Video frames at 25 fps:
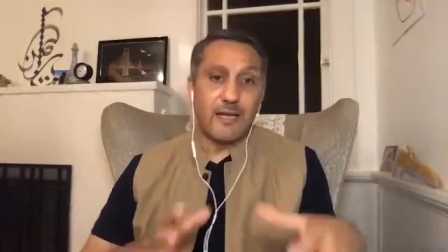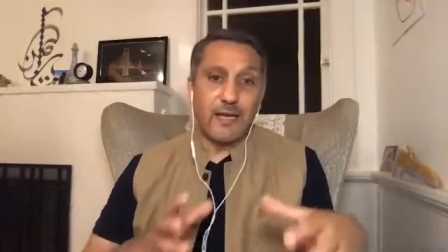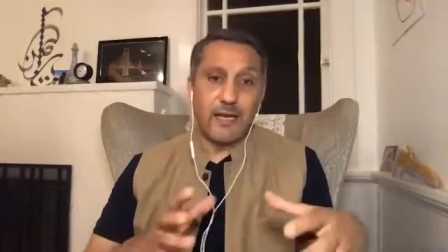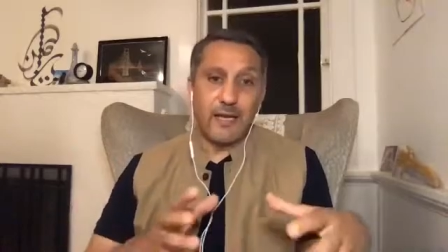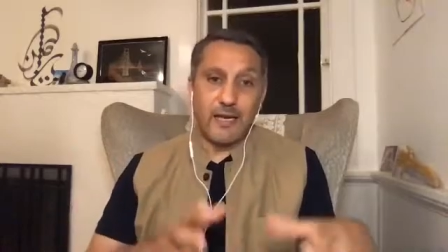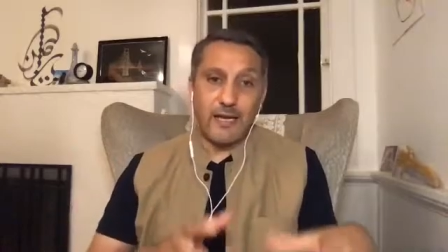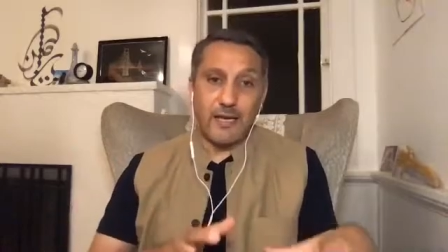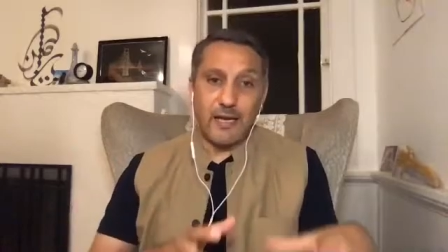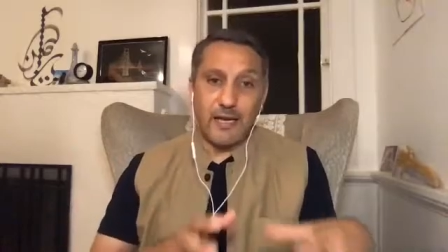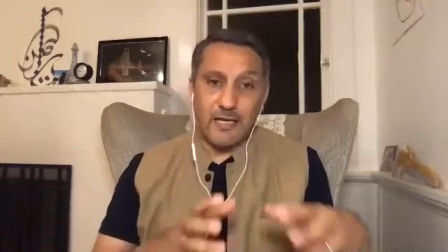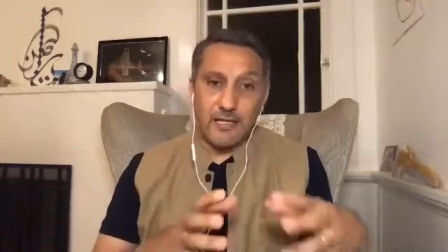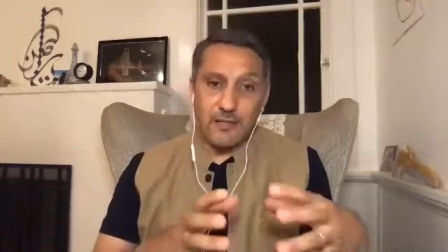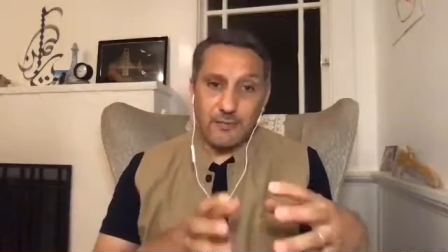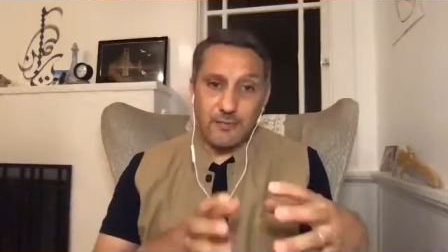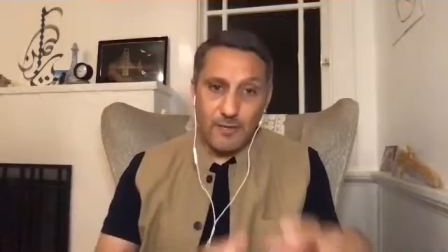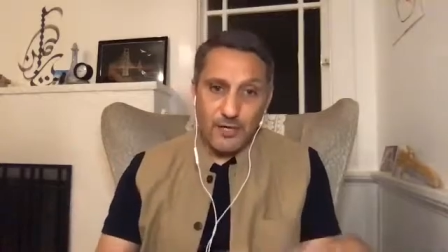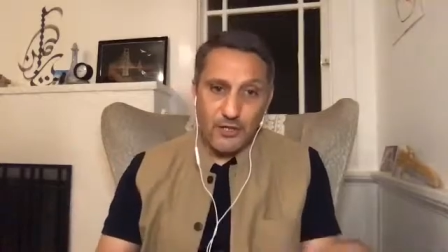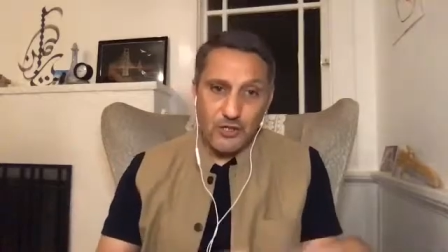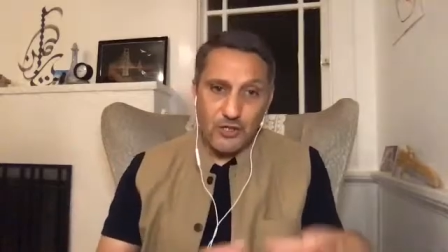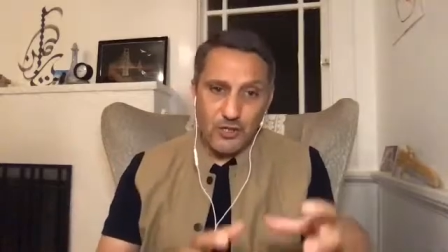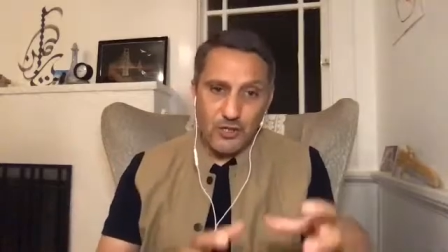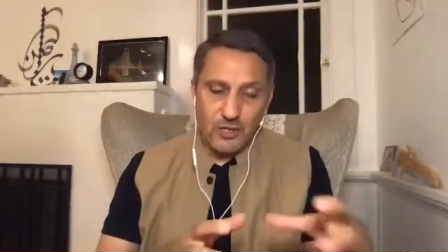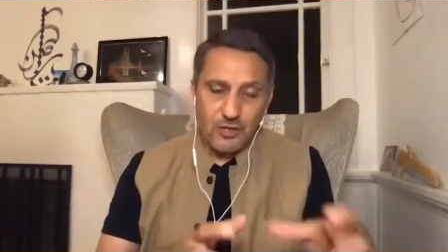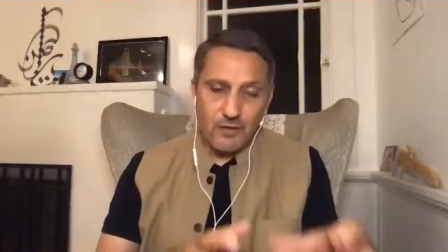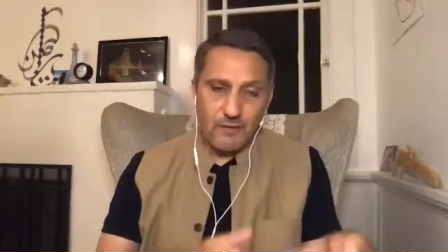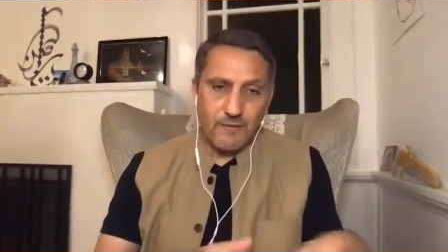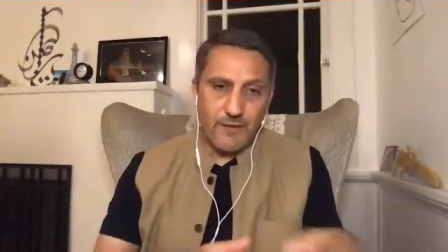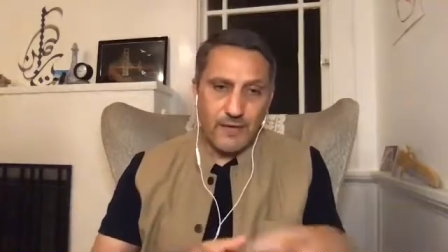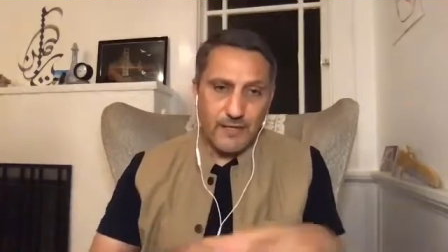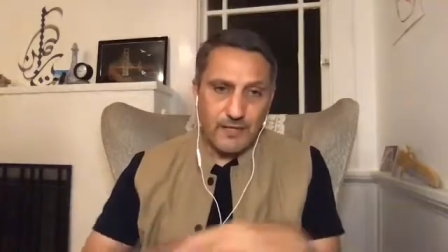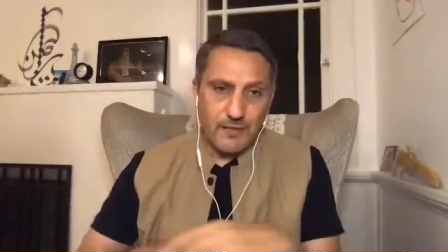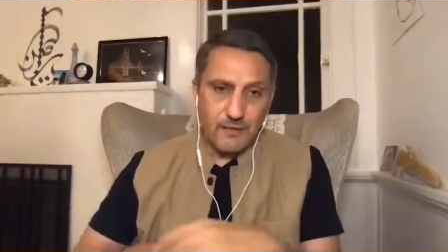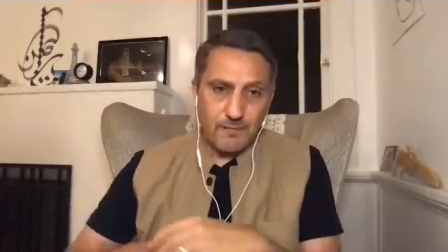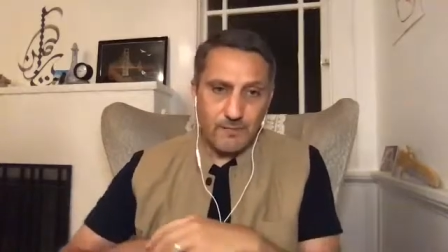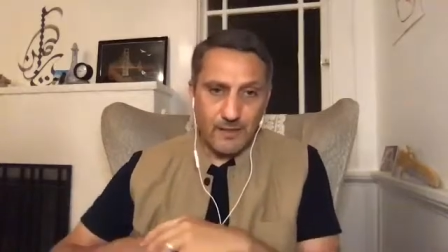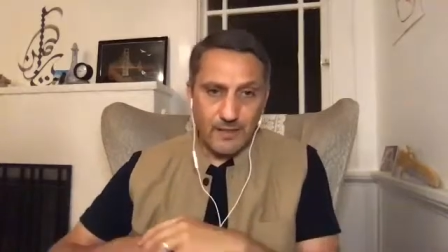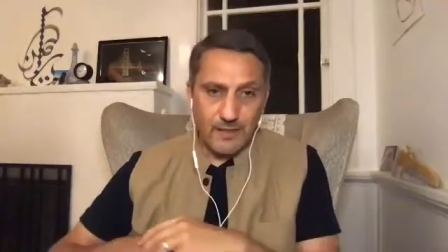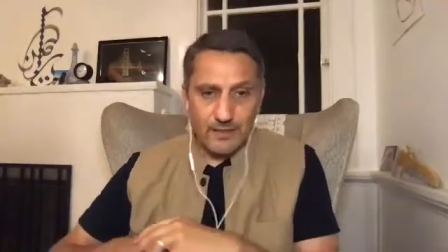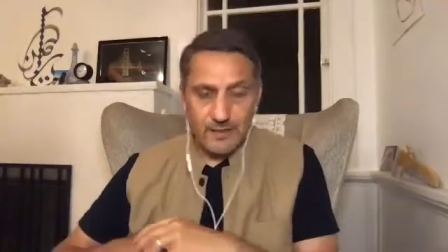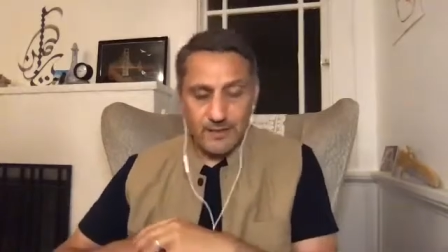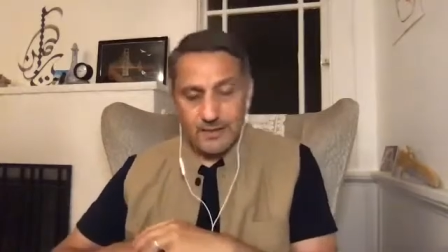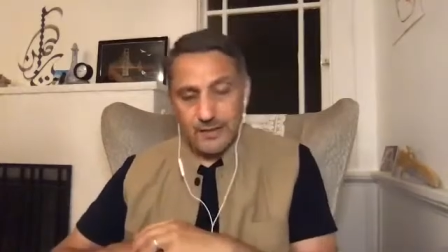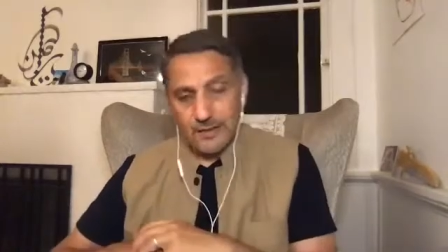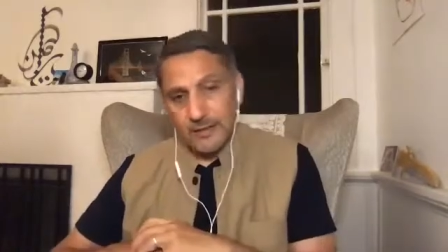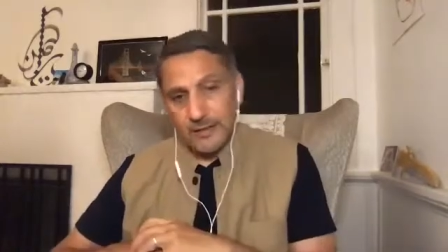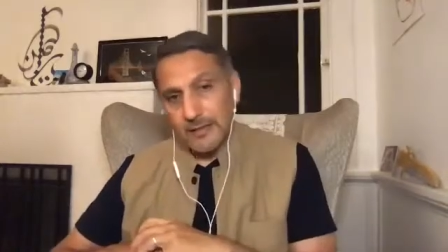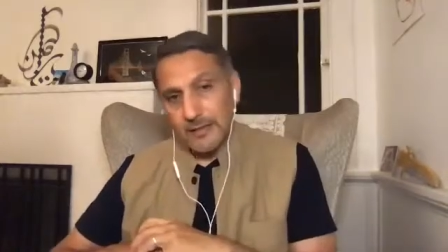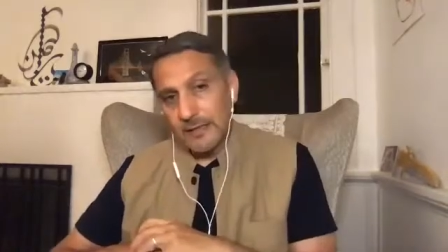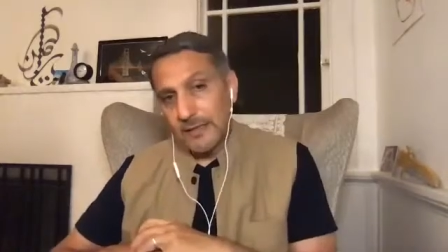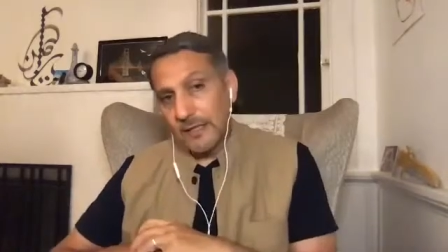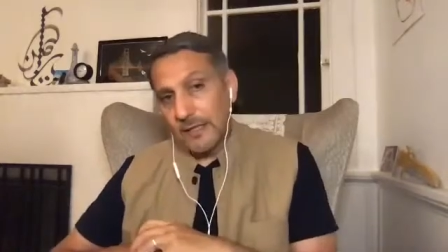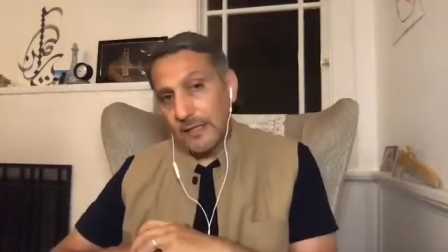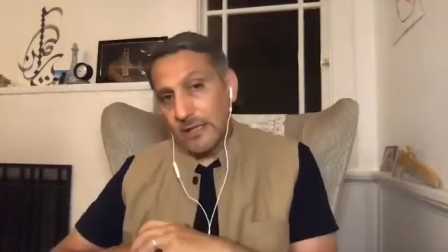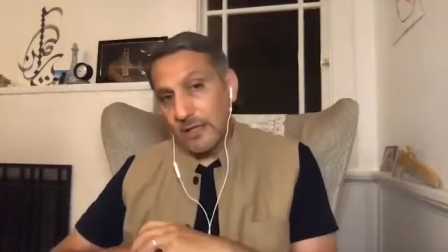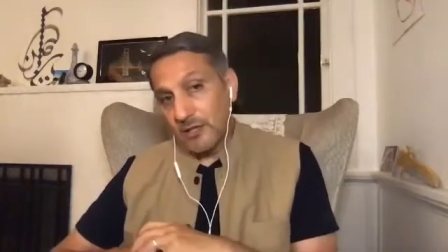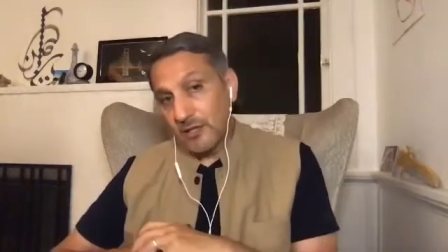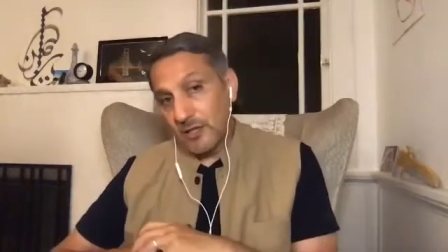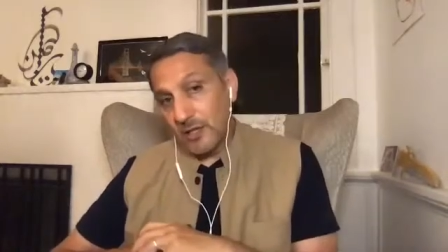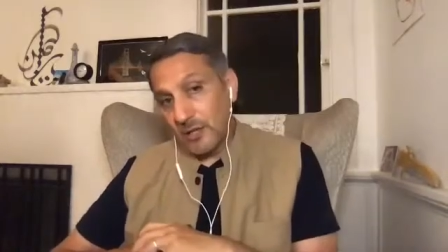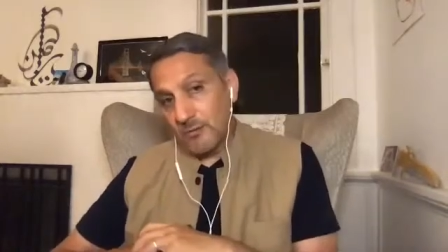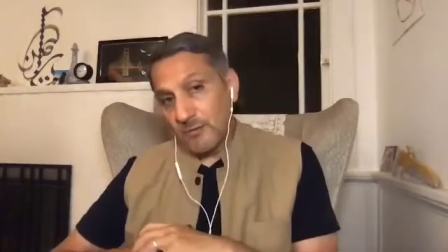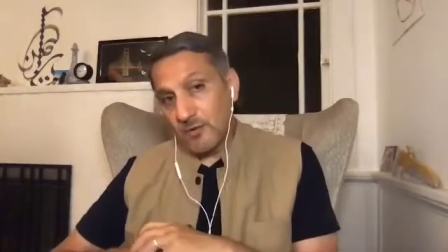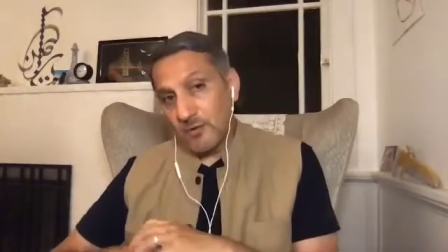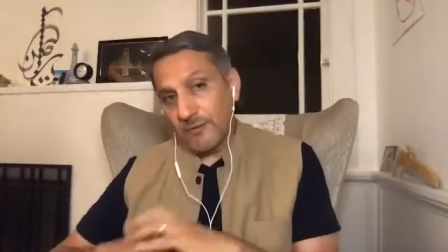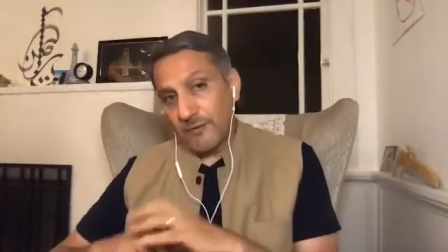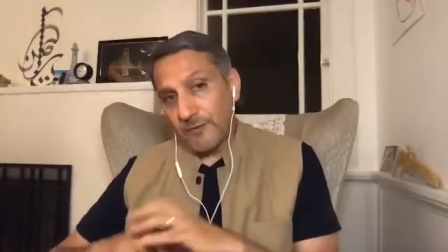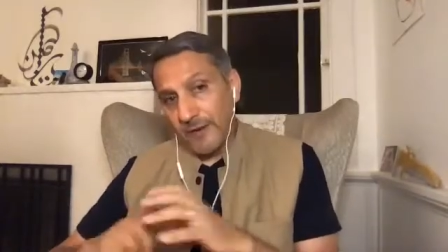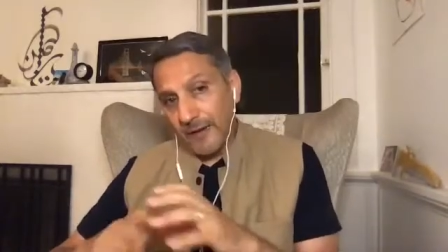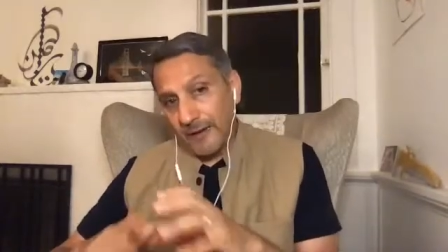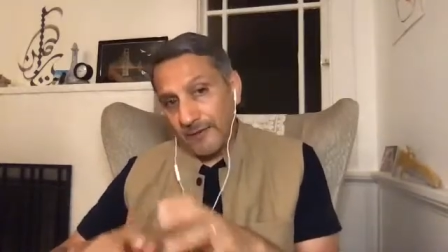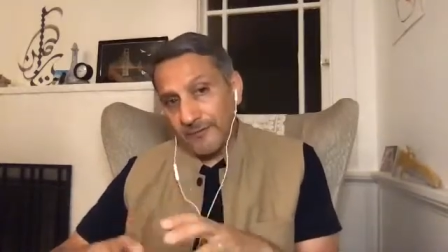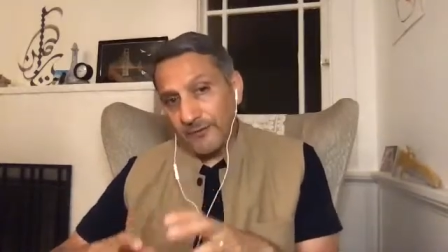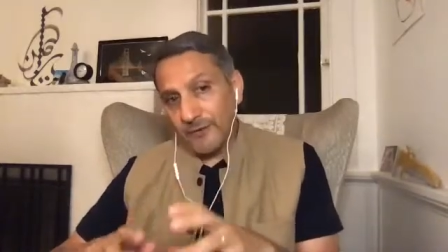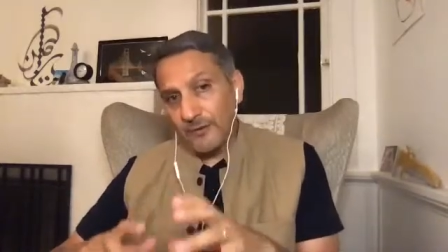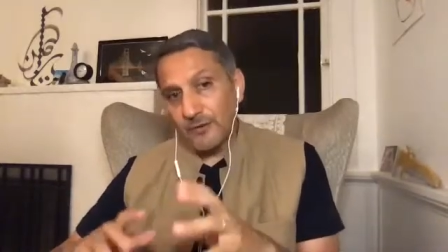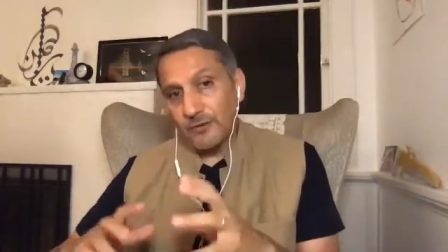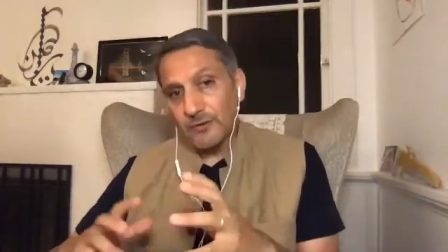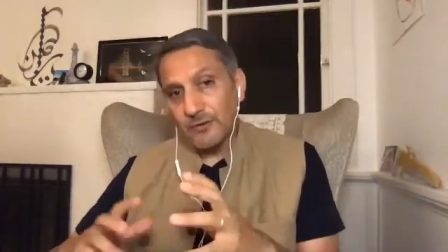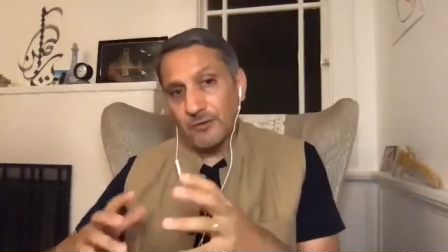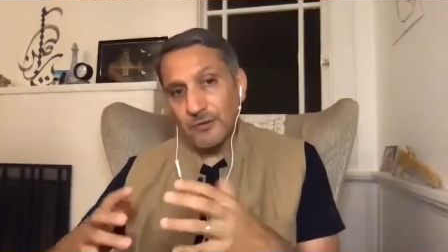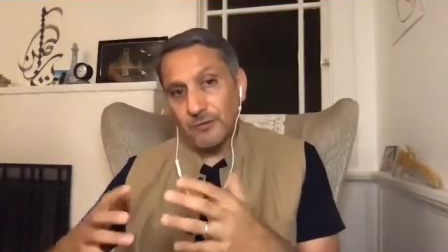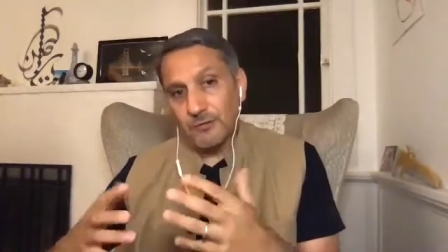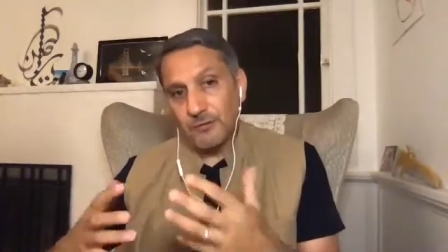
and as much investment in terms of effort,